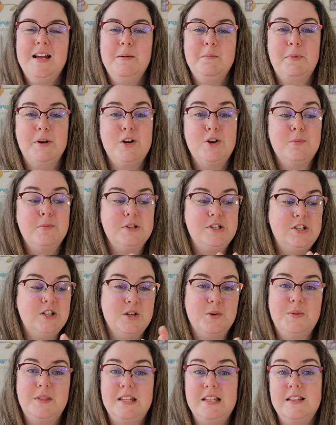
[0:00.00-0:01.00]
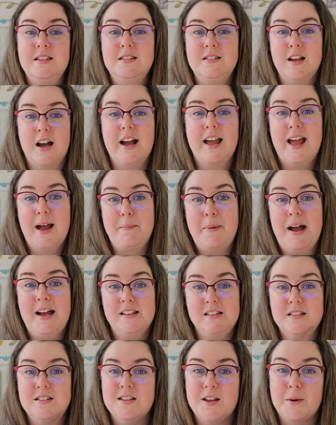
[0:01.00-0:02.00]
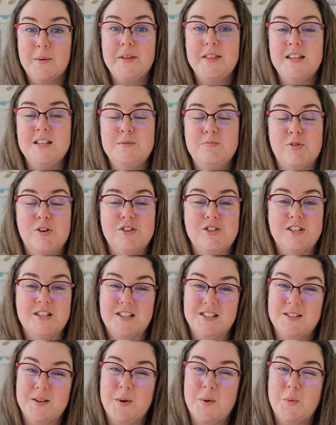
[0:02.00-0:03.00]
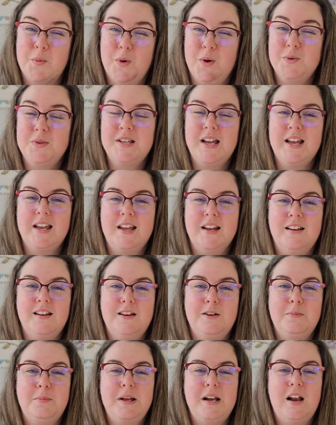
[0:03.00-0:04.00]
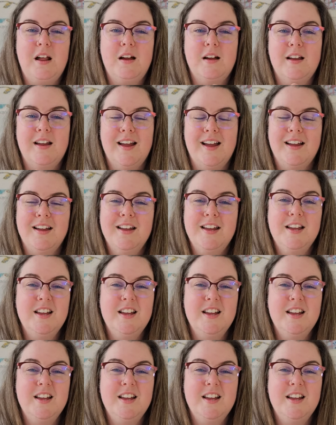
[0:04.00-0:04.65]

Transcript: But number two, this I am hand sewing this project, so it will take a little bit longer.